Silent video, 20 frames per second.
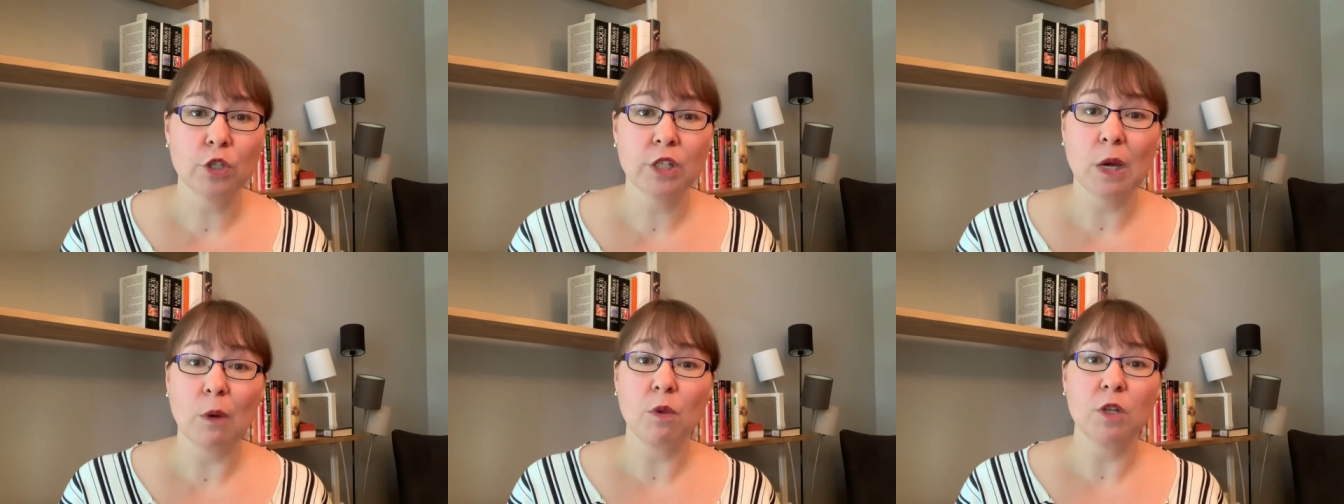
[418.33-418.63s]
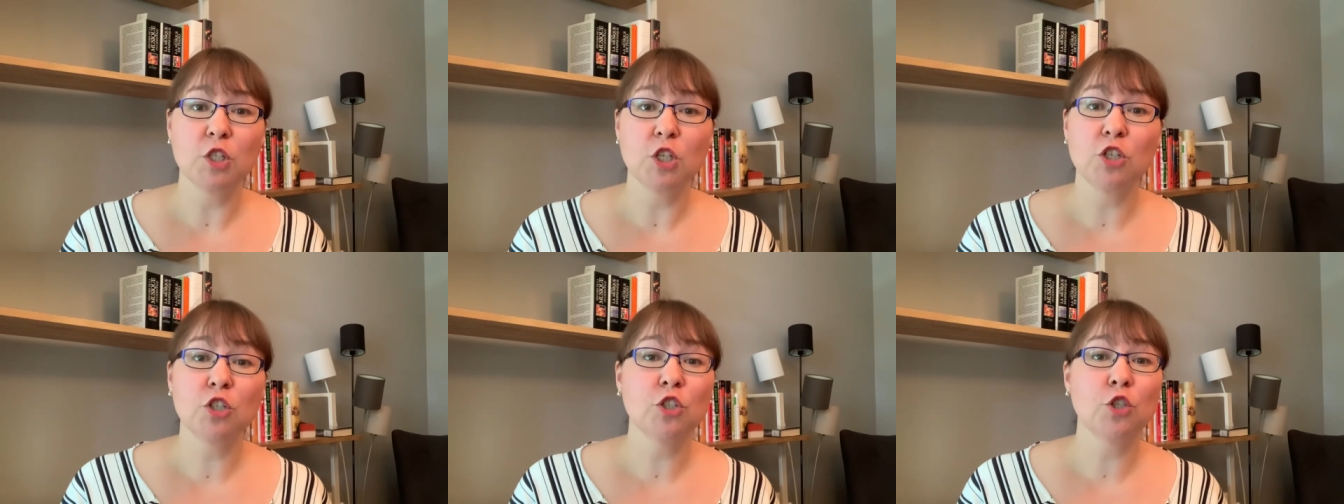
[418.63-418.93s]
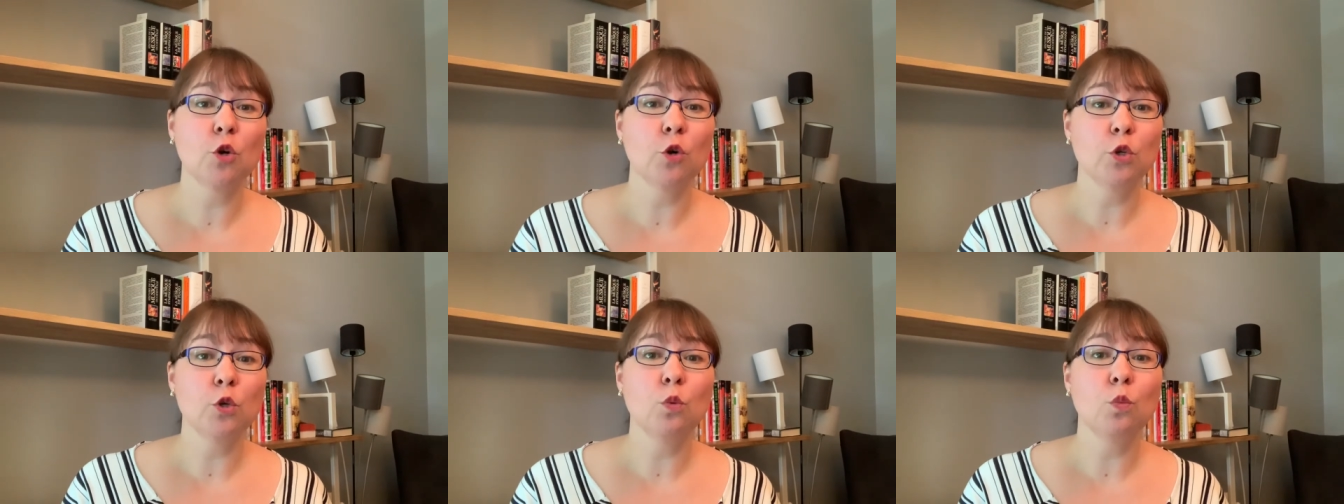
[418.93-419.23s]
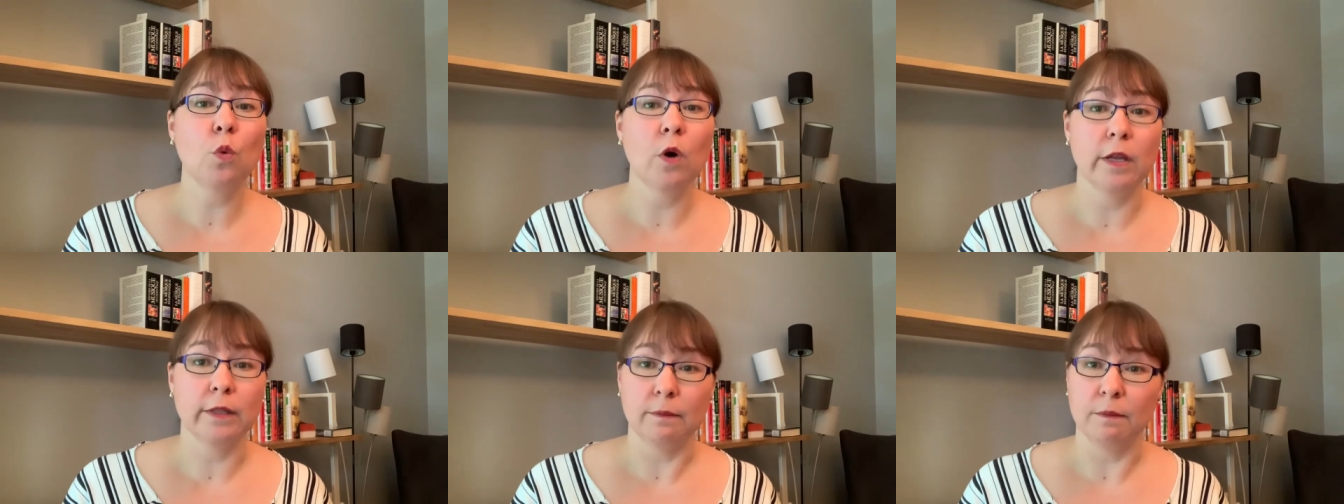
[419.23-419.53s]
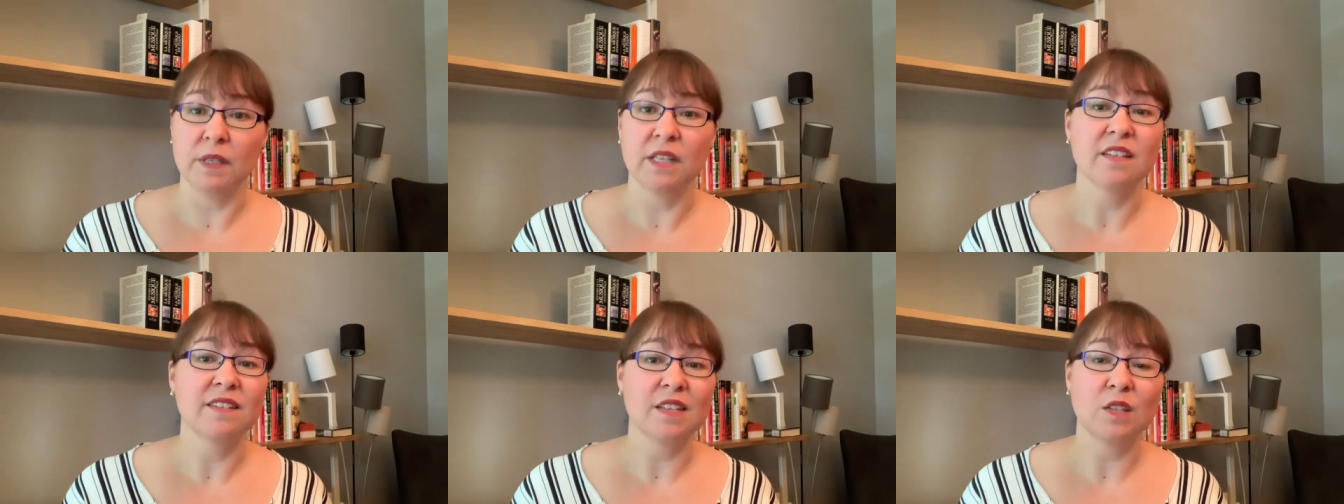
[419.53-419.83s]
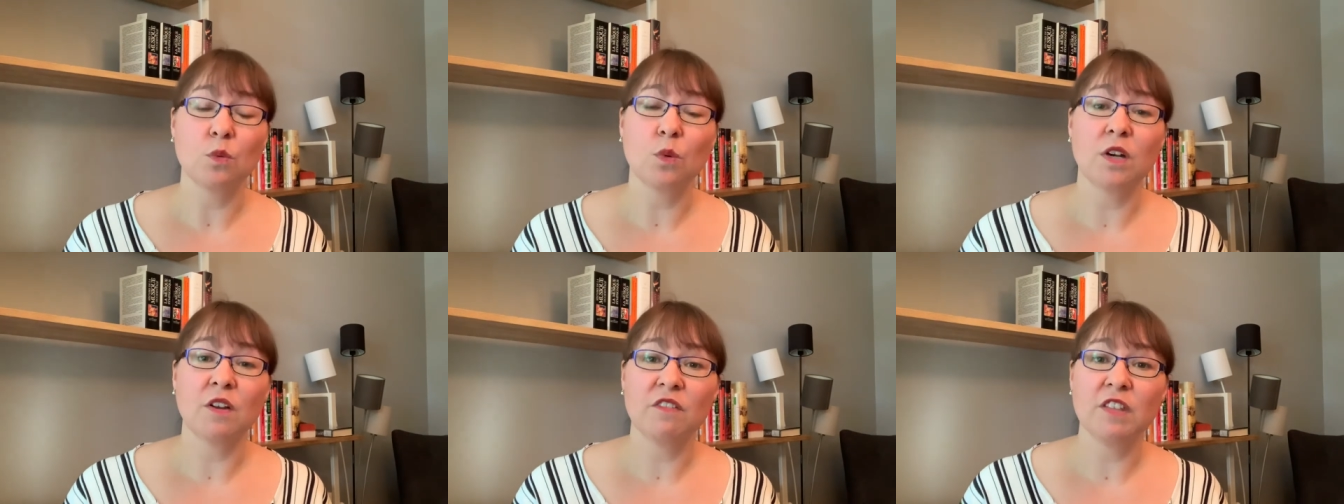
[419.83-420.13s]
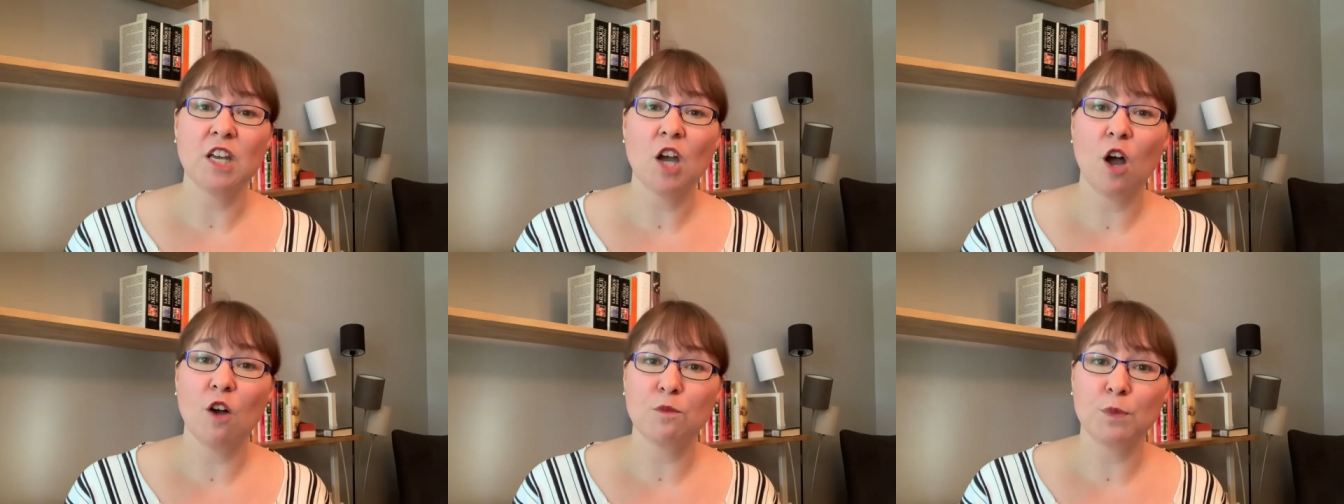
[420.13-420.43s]
so I will just show you one because it's one of
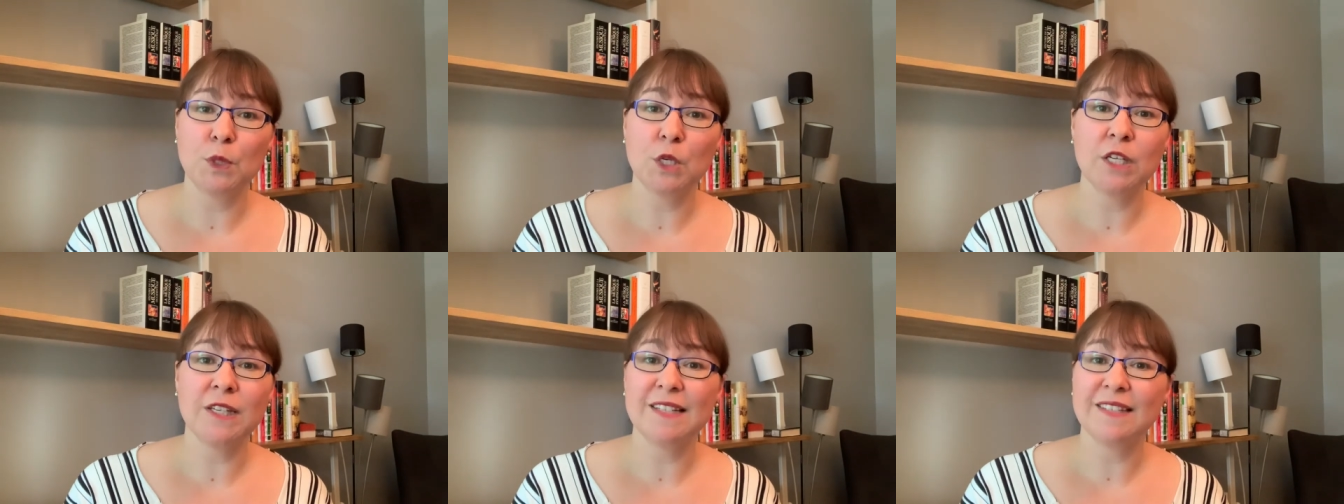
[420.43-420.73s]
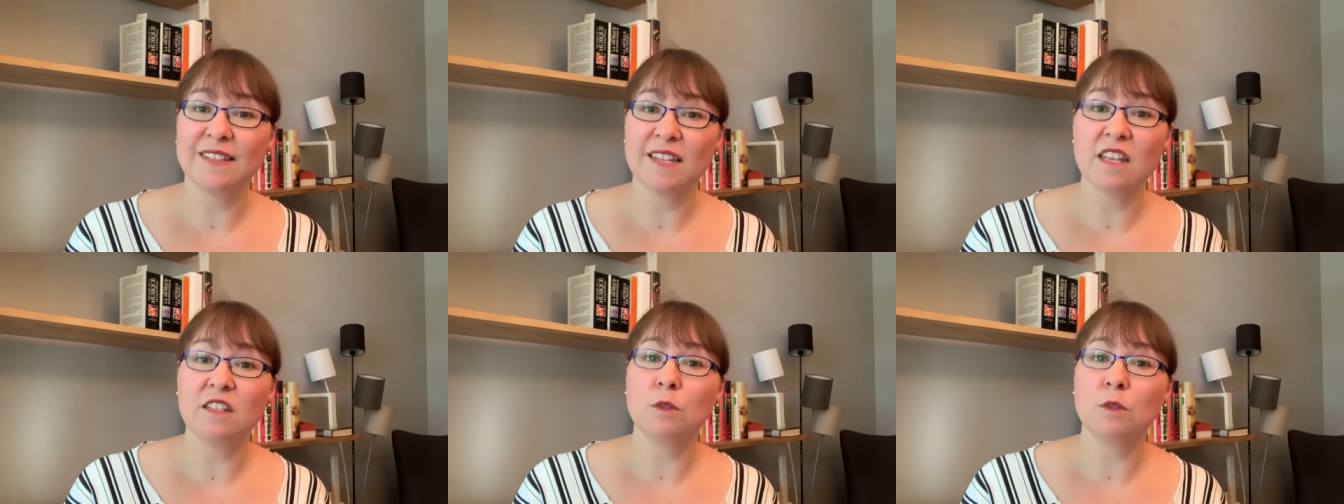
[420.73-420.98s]
the options. It says